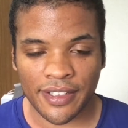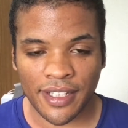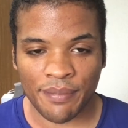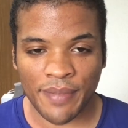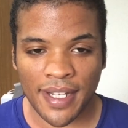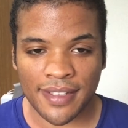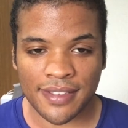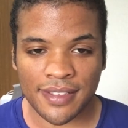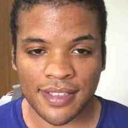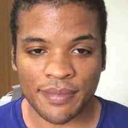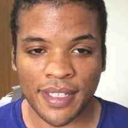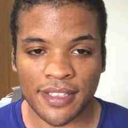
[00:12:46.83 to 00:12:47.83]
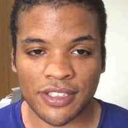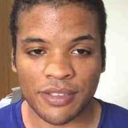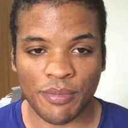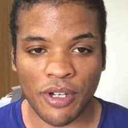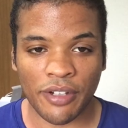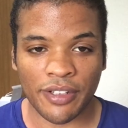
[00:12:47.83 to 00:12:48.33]
It might seem like
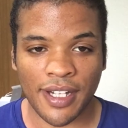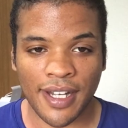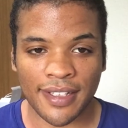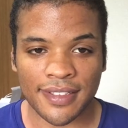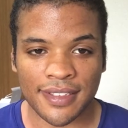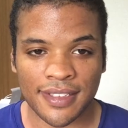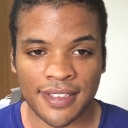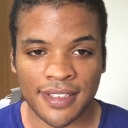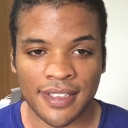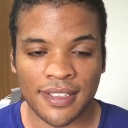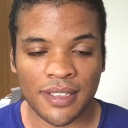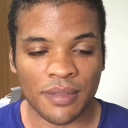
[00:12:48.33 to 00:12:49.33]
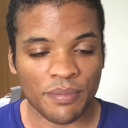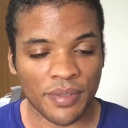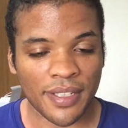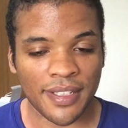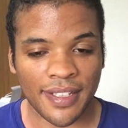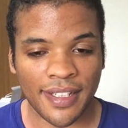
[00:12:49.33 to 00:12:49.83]
small cost,
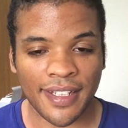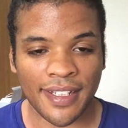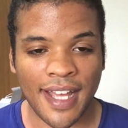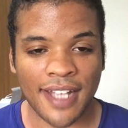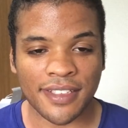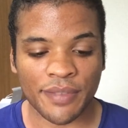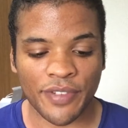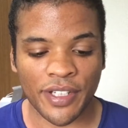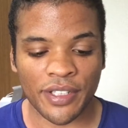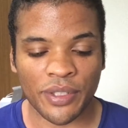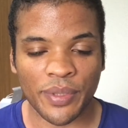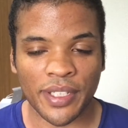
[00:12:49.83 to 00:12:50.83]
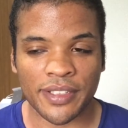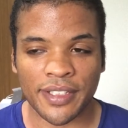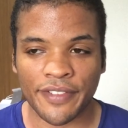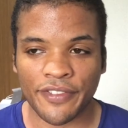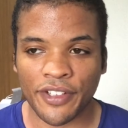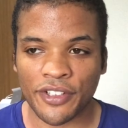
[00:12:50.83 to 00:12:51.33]
but it adds up very
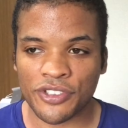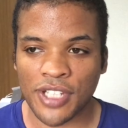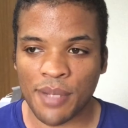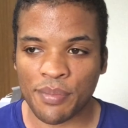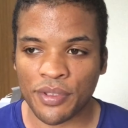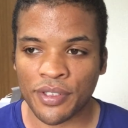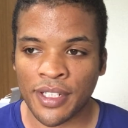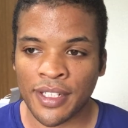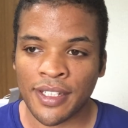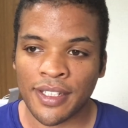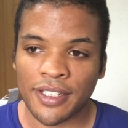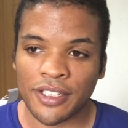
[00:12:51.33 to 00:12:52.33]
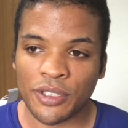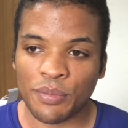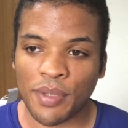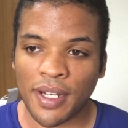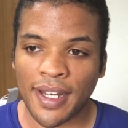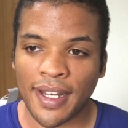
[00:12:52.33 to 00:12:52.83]
quickly. For example, you
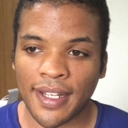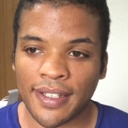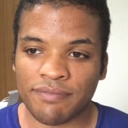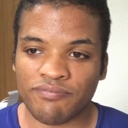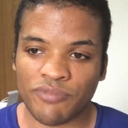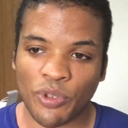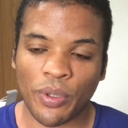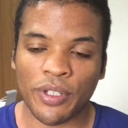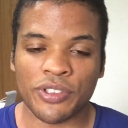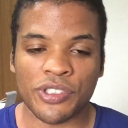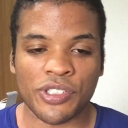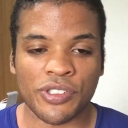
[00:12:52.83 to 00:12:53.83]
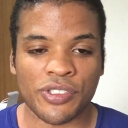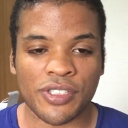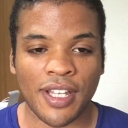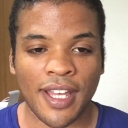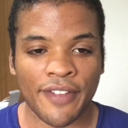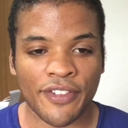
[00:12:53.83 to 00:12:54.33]
buy orange juice
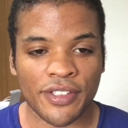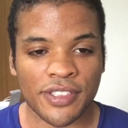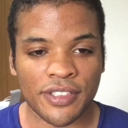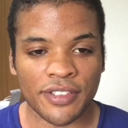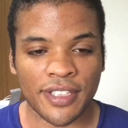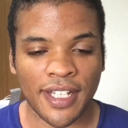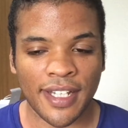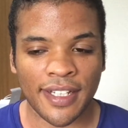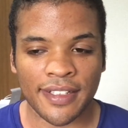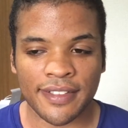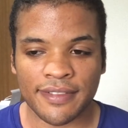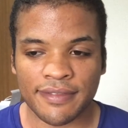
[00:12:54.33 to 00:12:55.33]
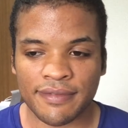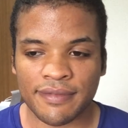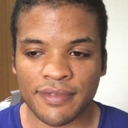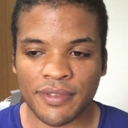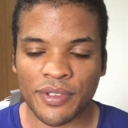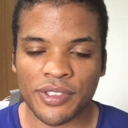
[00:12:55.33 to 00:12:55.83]
every single day,
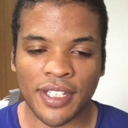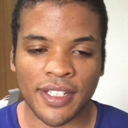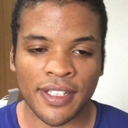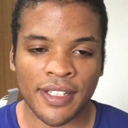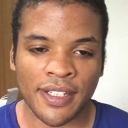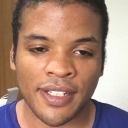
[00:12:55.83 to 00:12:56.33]
let's say